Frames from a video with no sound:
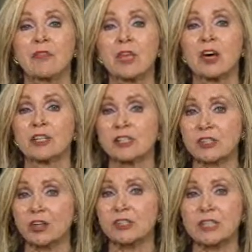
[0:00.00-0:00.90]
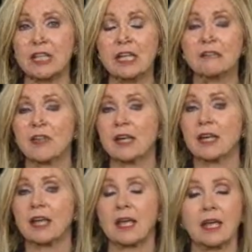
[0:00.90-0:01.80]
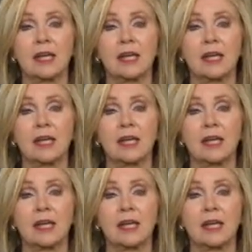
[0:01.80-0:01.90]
The uncertainty that